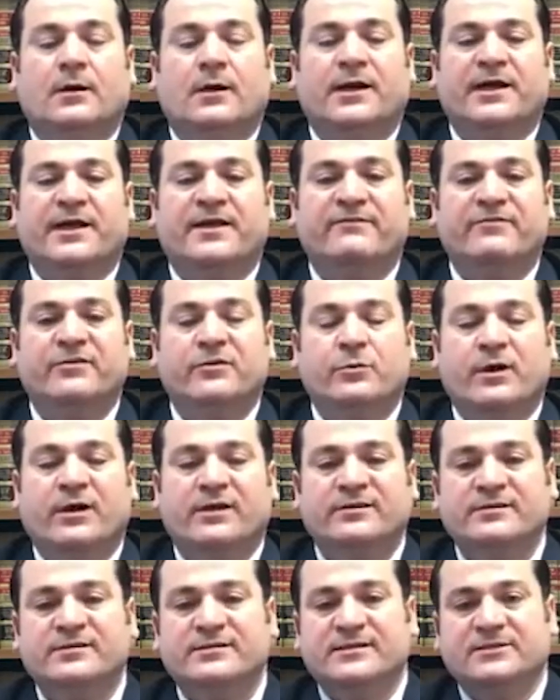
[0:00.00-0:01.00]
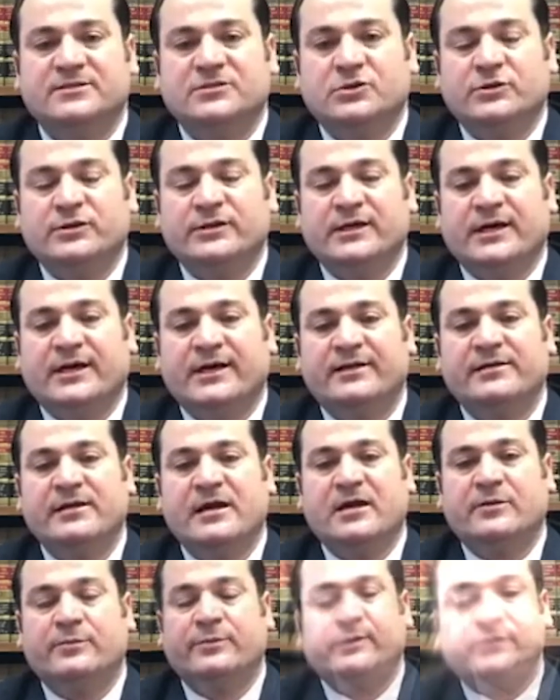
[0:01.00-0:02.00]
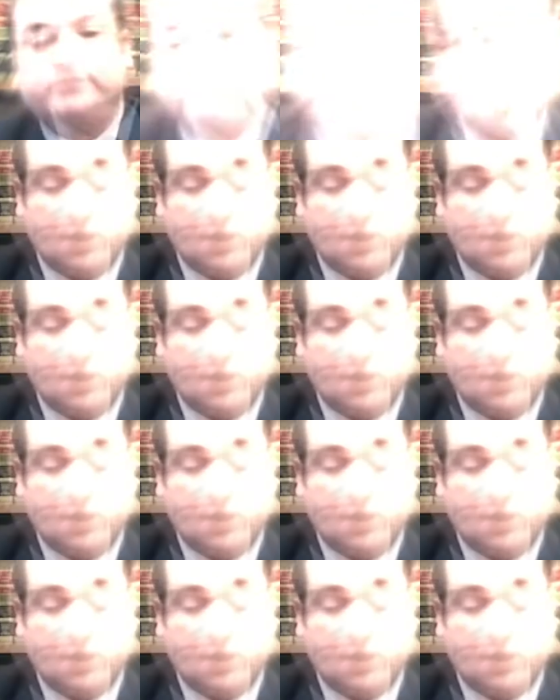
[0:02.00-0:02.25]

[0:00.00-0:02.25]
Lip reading: Hi everyone, this is attorney Ayhan Ogmen.